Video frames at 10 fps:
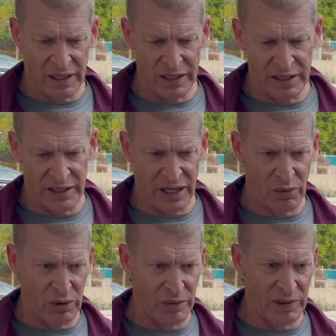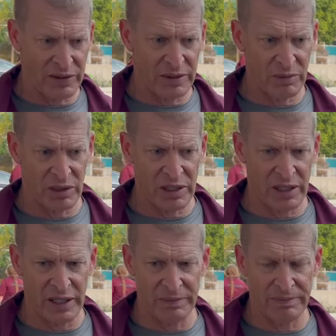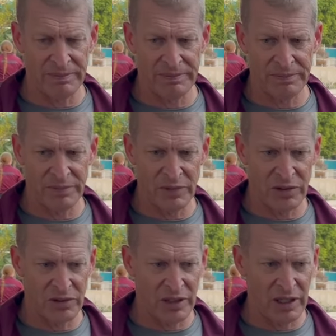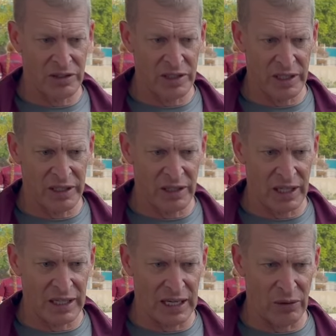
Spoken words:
I did not worry about them looking ahead. Not allowed.